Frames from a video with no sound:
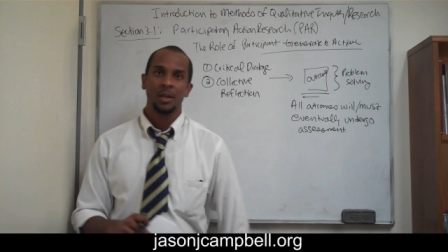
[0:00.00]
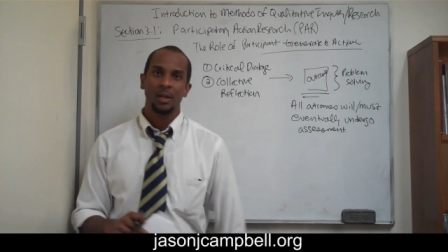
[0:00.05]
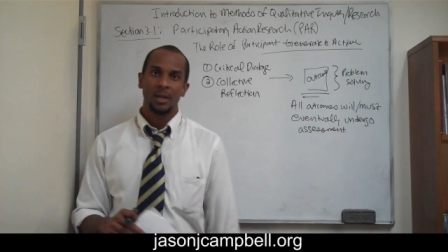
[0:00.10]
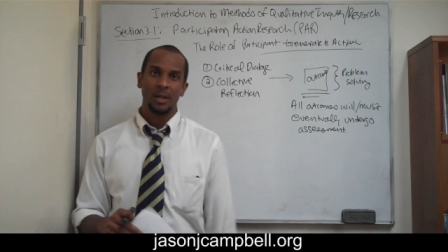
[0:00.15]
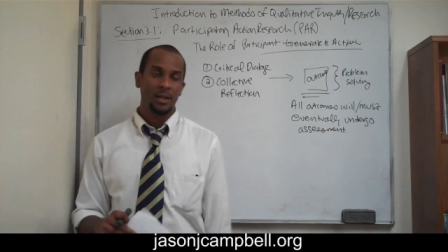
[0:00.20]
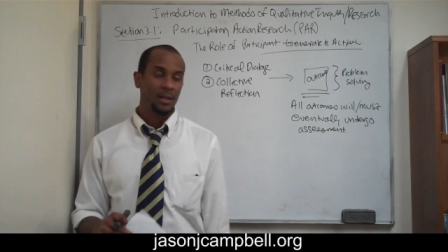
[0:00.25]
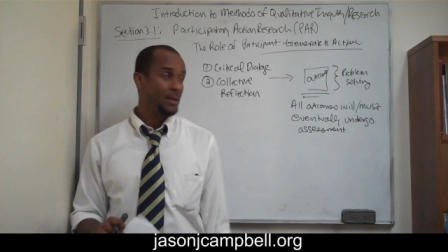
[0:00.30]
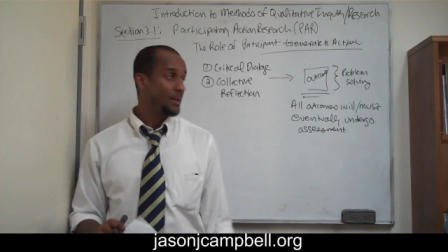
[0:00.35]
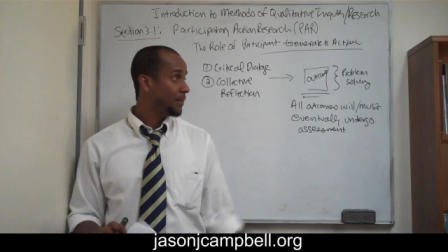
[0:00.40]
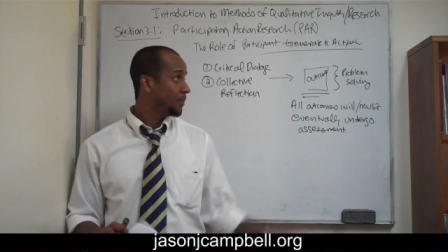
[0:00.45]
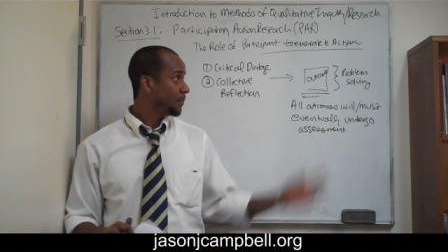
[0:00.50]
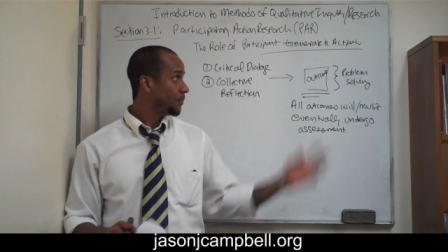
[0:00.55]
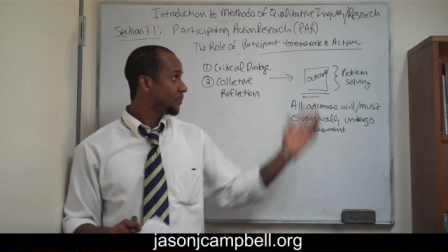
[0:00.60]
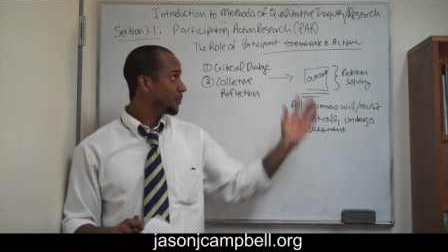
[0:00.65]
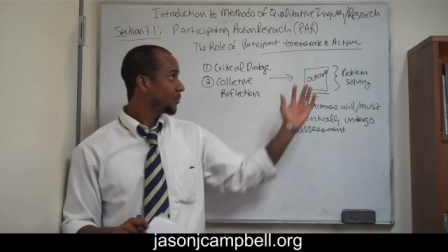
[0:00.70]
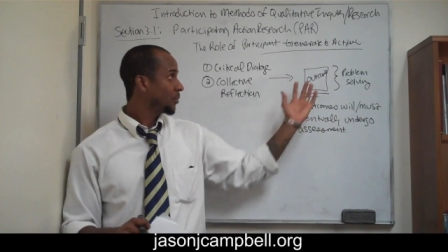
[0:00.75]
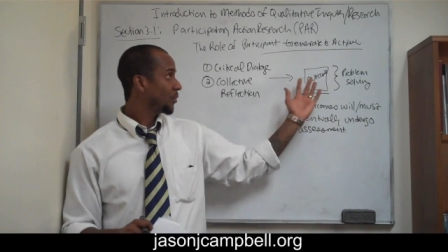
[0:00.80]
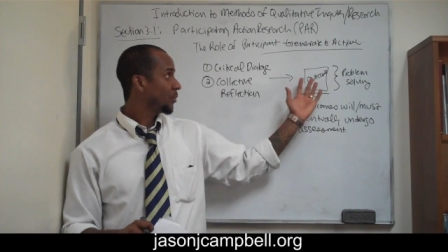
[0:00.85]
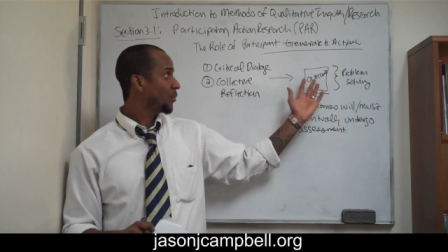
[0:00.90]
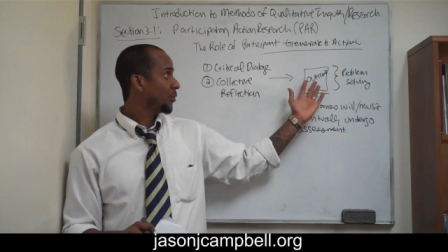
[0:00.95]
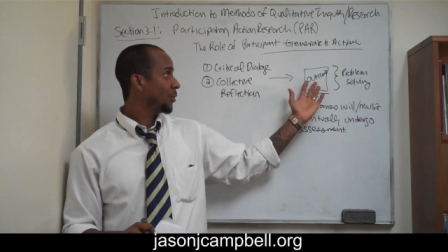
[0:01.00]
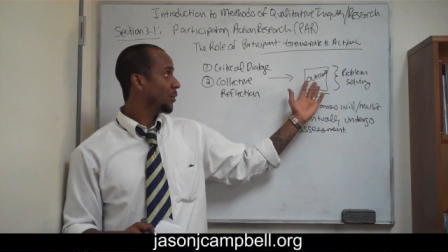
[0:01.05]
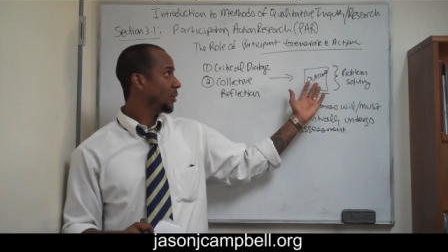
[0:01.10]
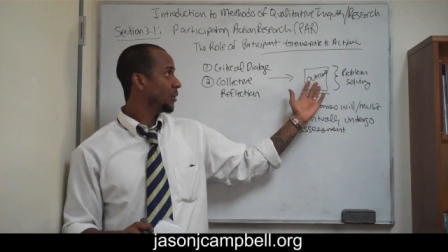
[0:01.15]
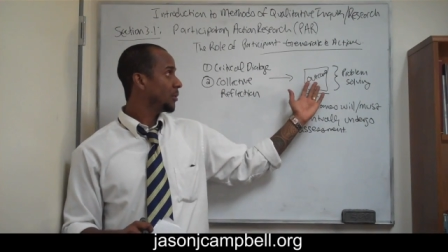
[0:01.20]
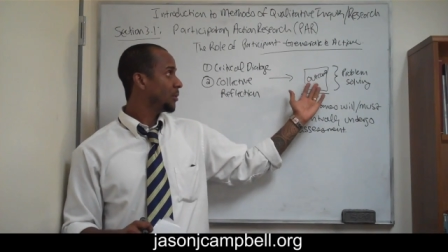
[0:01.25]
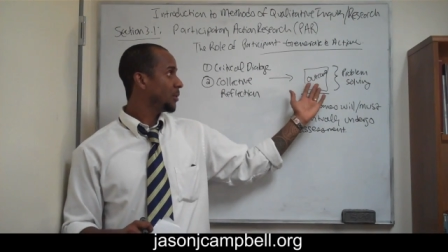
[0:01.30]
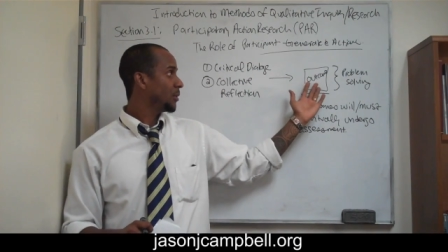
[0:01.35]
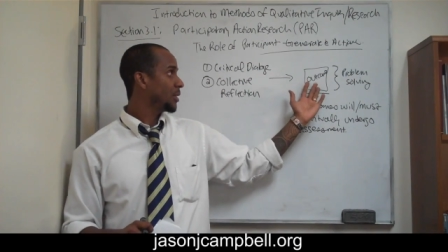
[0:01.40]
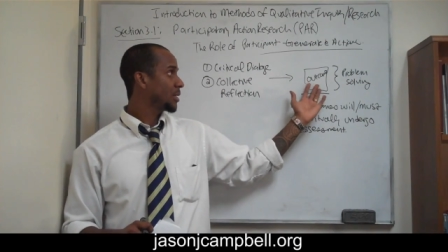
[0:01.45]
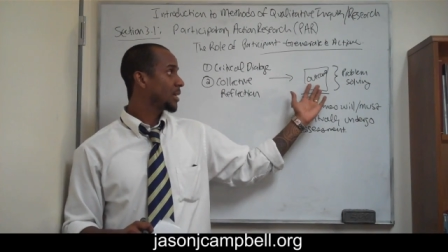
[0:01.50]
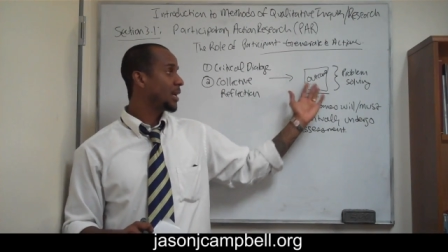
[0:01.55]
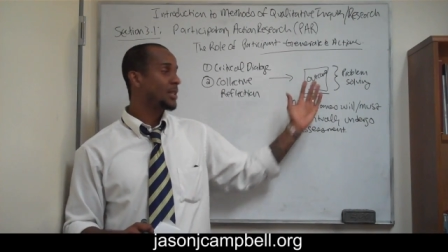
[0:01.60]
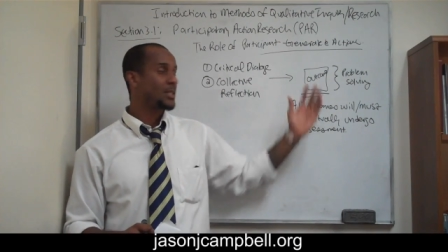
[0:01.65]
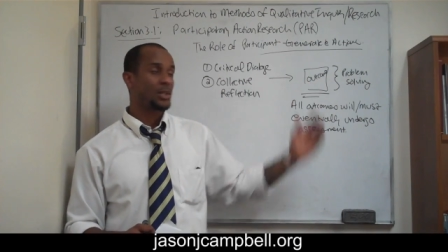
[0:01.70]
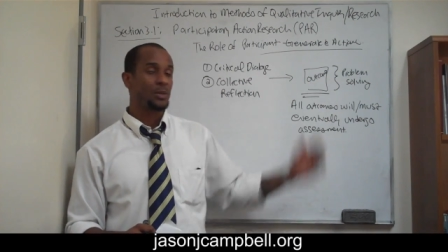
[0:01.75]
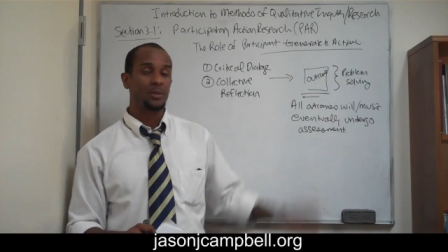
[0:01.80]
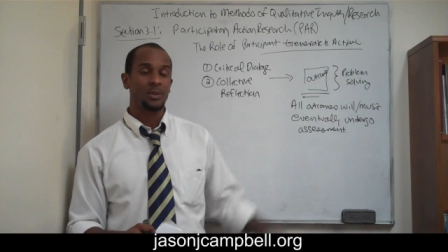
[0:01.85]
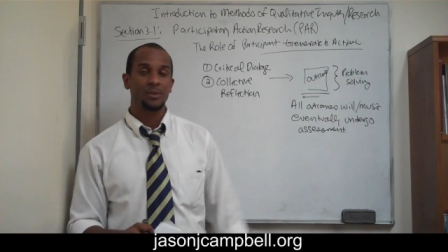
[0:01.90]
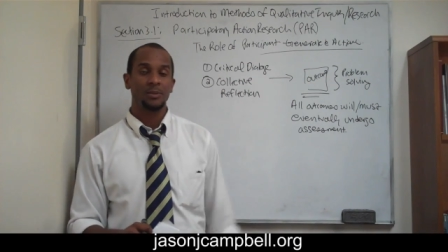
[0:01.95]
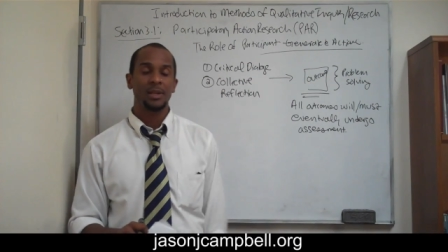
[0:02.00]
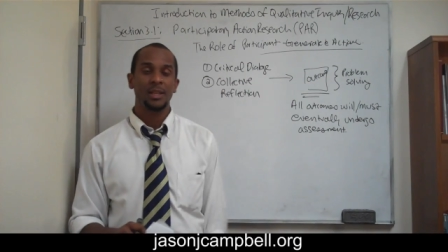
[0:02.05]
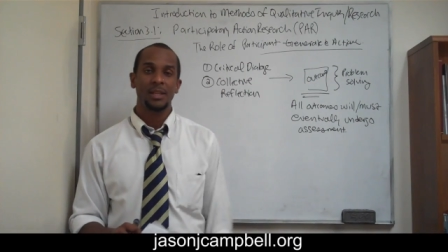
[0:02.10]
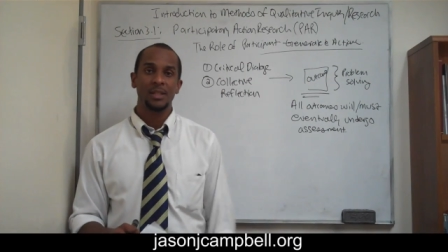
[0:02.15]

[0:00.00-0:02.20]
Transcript: um, for this consequence, right?